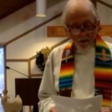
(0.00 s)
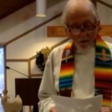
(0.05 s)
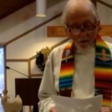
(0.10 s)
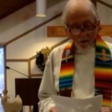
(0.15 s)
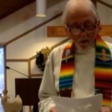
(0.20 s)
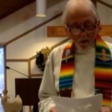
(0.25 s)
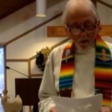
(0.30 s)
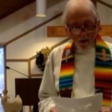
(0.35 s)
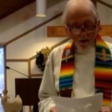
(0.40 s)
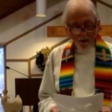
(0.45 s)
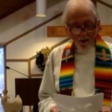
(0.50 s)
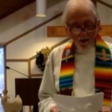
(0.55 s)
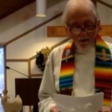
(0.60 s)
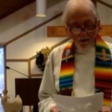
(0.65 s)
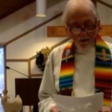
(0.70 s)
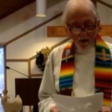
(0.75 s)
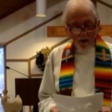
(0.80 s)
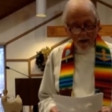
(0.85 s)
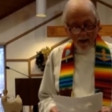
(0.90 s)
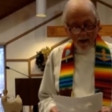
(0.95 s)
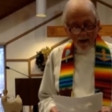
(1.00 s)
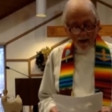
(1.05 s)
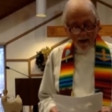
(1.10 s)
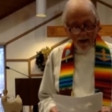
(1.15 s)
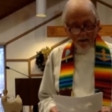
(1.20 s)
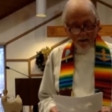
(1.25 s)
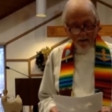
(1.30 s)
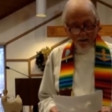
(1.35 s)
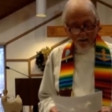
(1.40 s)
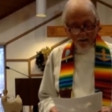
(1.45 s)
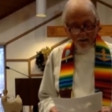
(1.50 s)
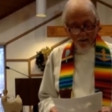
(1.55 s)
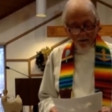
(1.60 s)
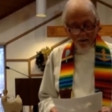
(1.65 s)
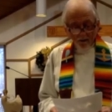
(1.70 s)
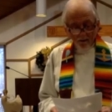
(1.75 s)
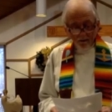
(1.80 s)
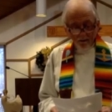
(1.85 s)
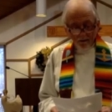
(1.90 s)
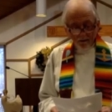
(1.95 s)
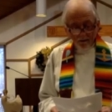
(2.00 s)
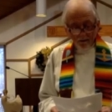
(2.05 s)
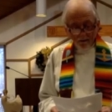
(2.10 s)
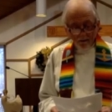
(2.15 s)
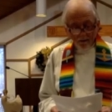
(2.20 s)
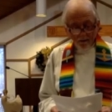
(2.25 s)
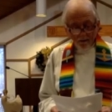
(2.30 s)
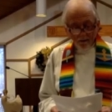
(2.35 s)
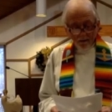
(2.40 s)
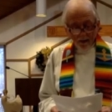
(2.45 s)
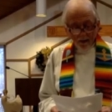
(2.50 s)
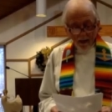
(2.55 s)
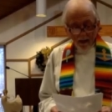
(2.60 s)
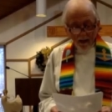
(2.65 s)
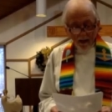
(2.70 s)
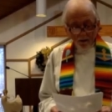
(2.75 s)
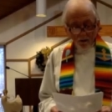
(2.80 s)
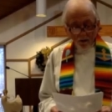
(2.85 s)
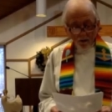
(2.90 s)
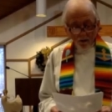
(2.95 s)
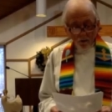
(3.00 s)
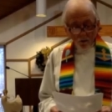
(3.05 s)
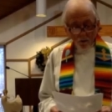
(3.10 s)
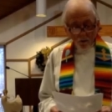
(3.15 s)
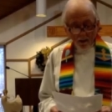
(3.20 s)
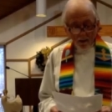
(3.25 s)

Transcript: questions got asked, answers were